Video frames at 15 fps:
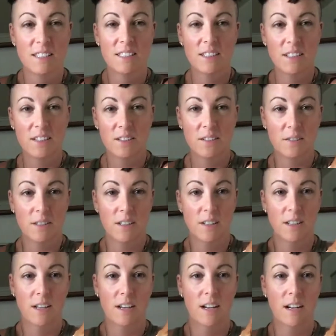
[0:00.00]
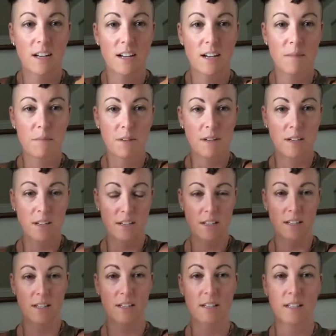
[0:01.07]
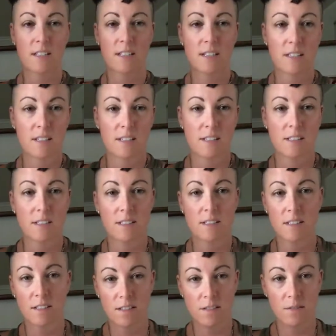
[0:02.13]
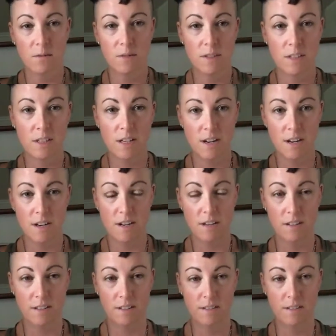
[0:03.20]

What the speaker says: So I got my little one here,